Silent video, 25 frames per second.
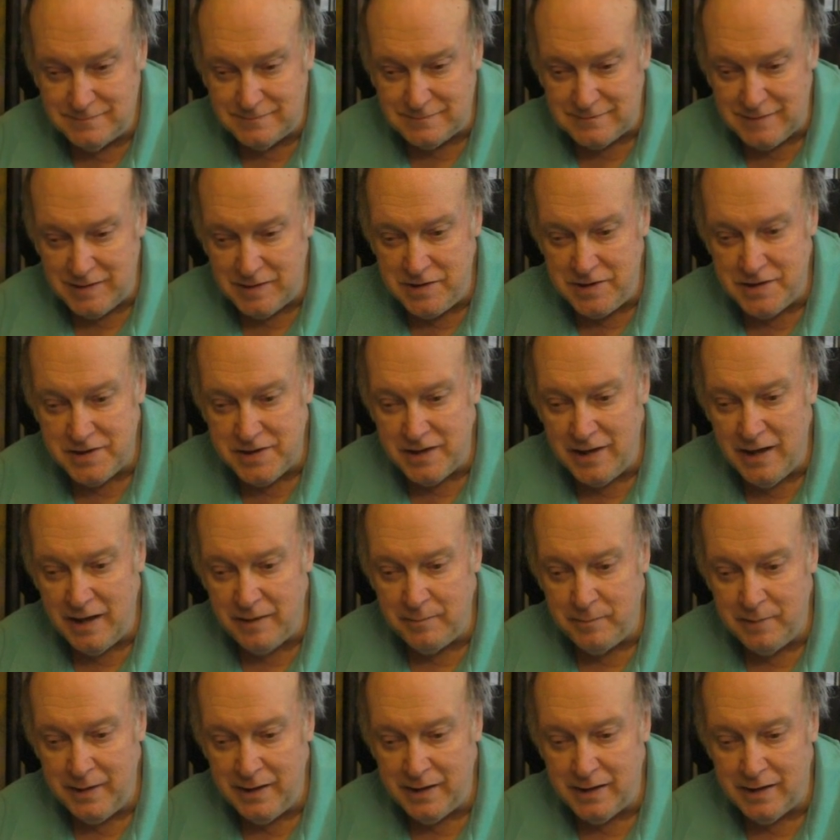They're just
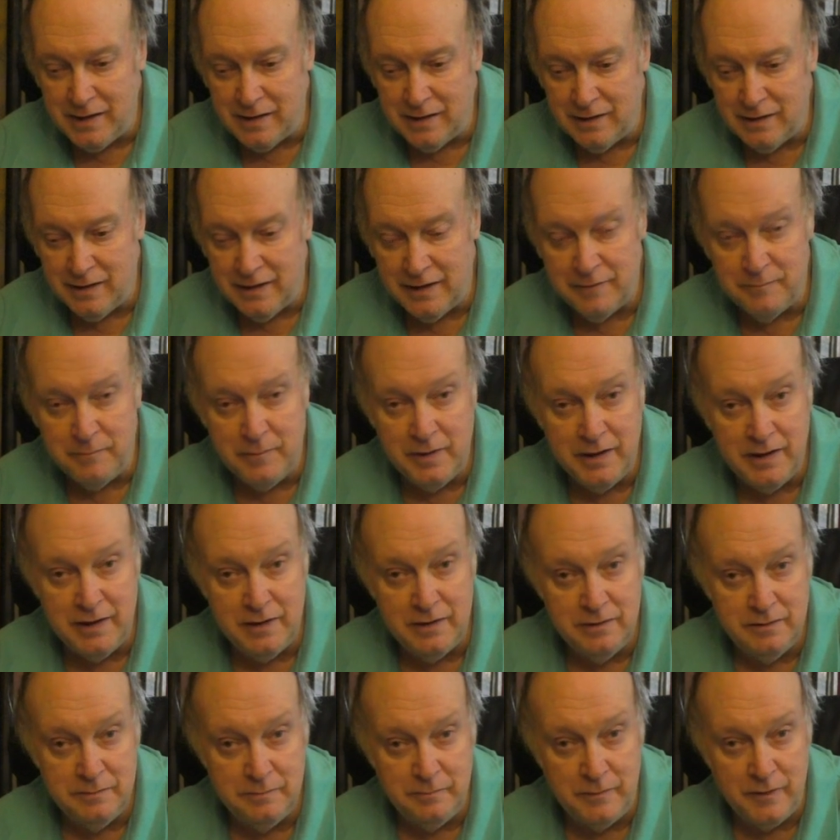not making a lot of money
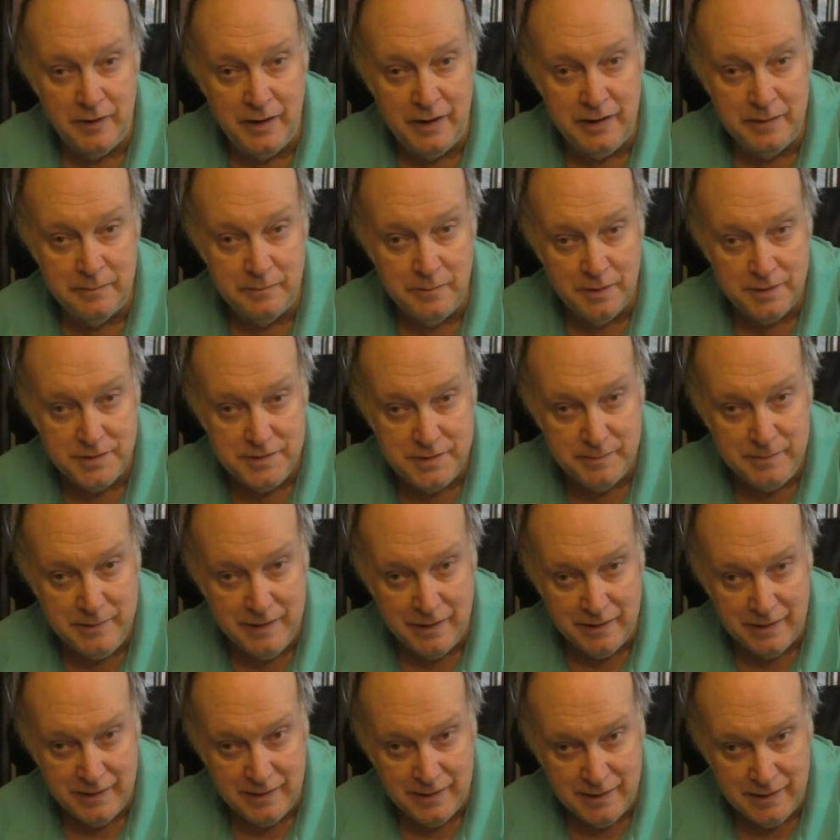on writing books
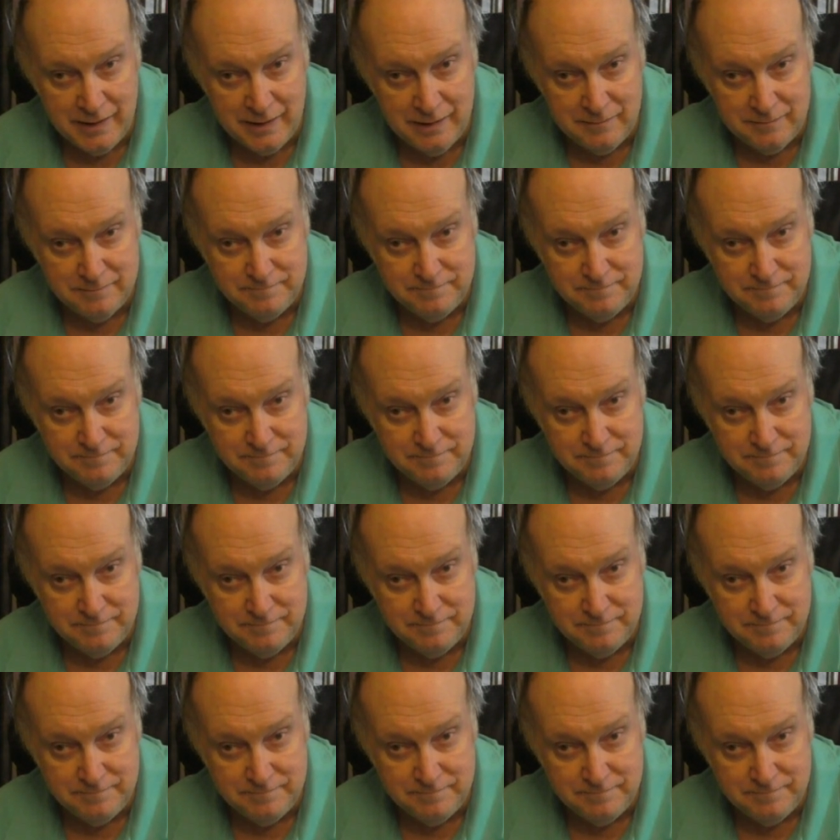about it yet.